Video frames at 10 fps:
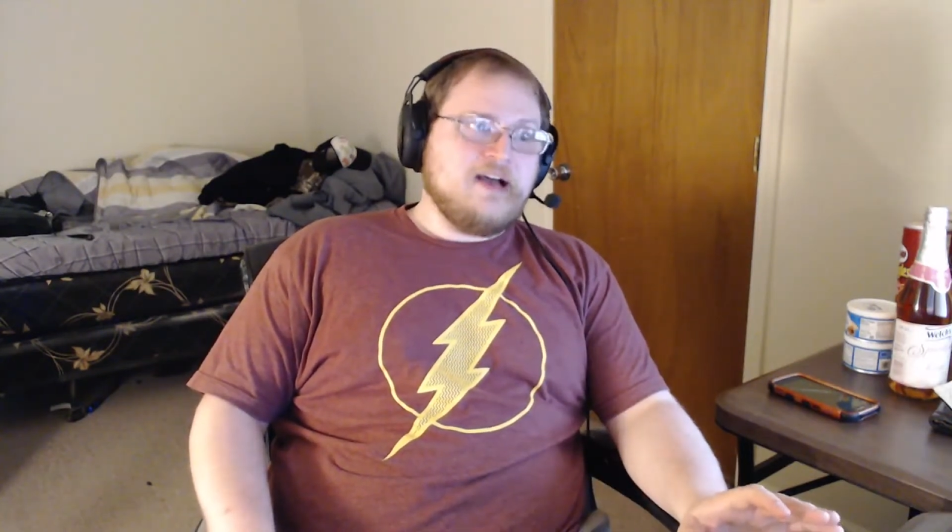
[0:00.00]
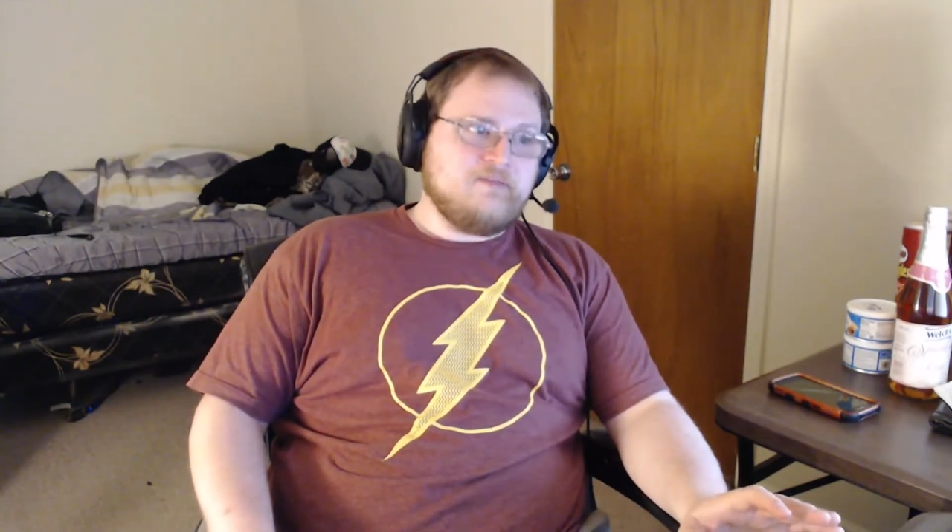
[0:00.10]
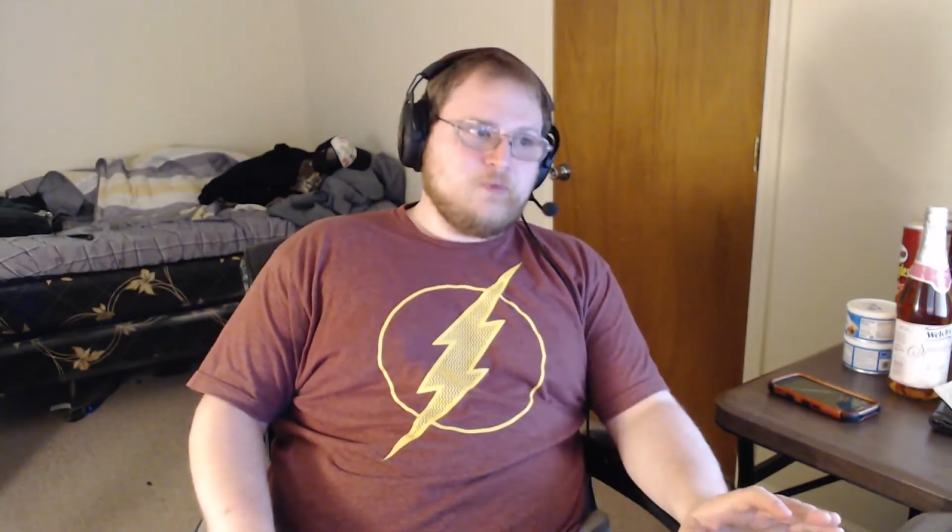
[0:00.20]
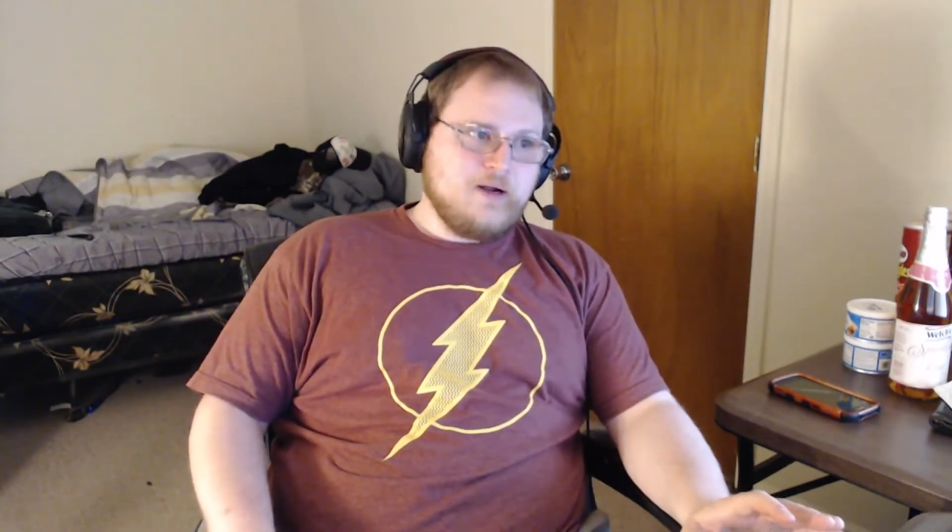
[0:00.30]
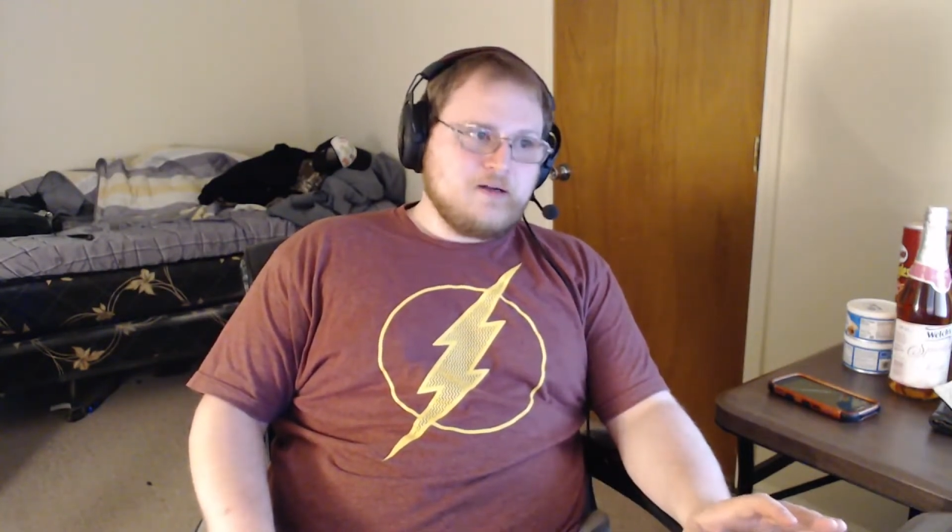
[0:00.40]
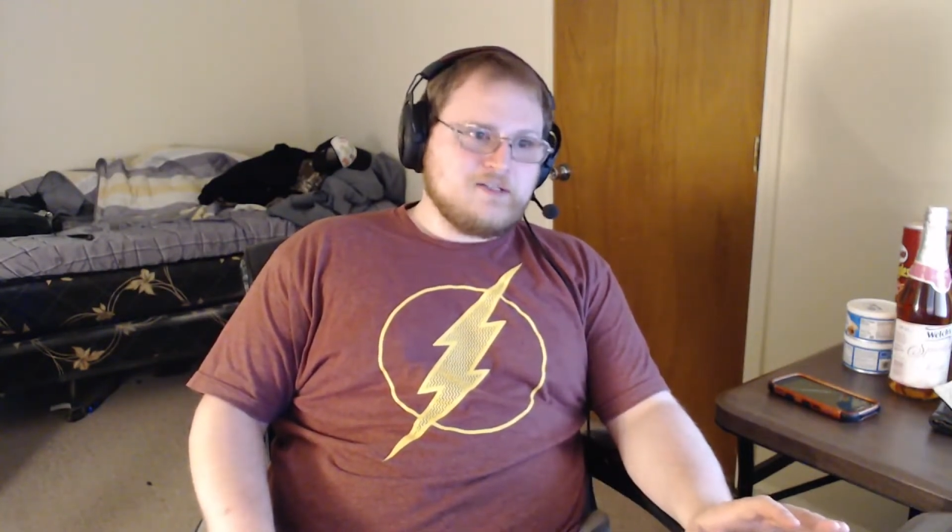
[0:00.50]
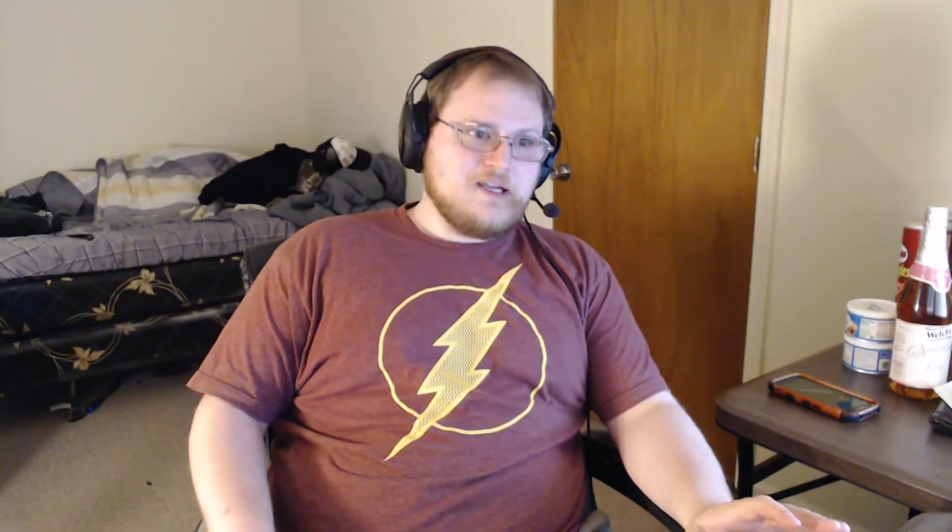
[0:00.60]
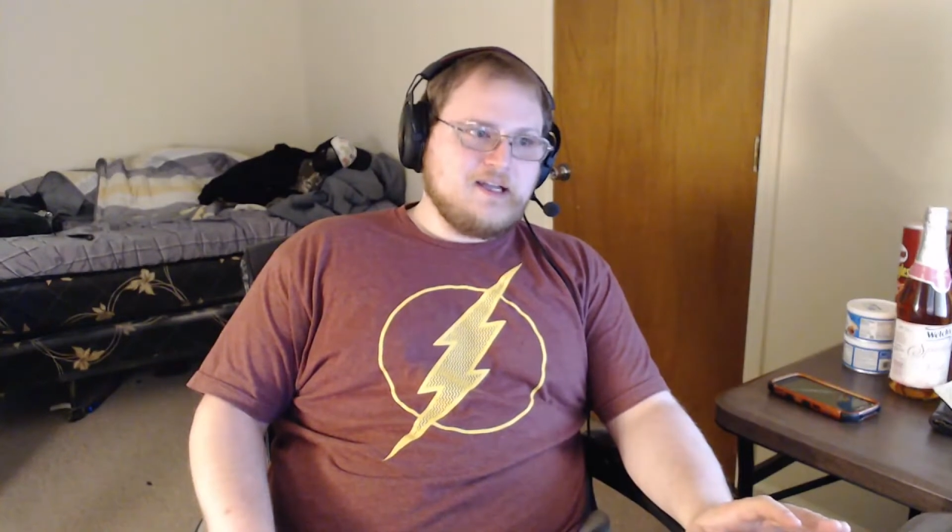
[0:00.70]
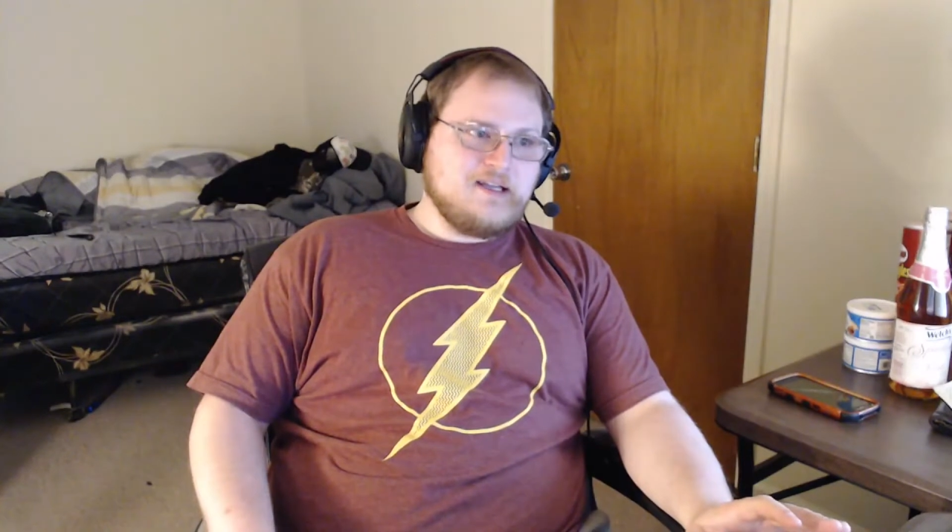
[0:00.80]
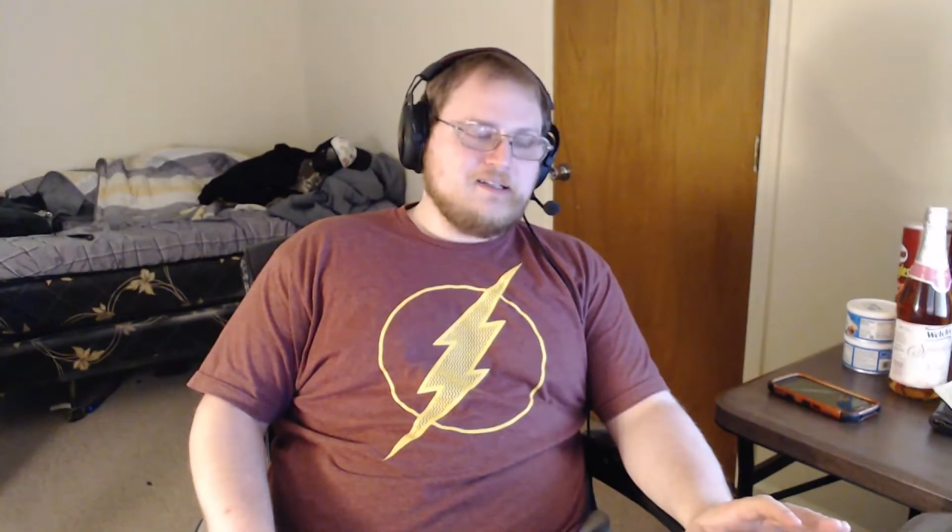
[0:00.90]
had to wear a
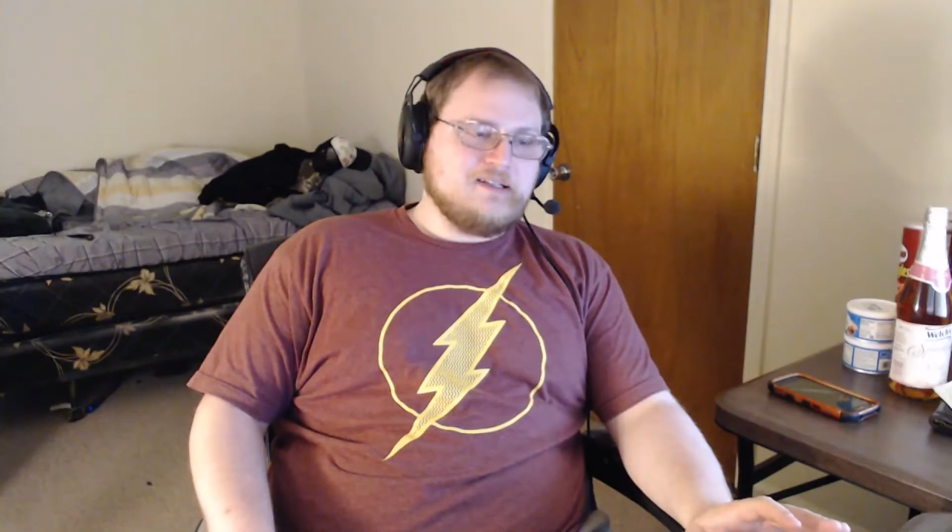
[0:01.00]
jacket